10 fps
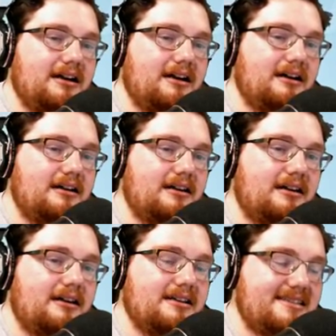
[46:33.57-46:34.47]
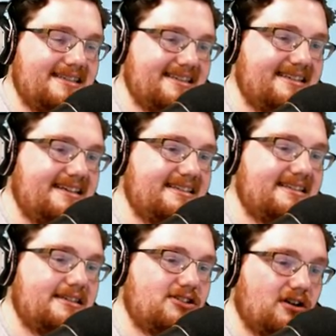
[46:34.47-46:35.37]
uh,
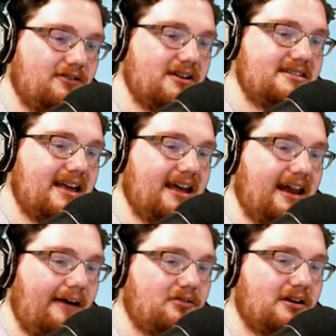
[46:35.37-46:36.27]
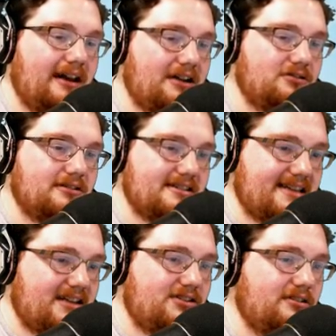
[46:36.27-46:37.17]
consistent surface, and after a natural
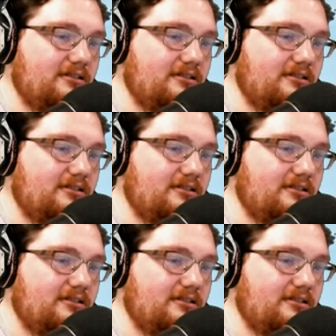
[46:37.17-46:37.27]
disaster,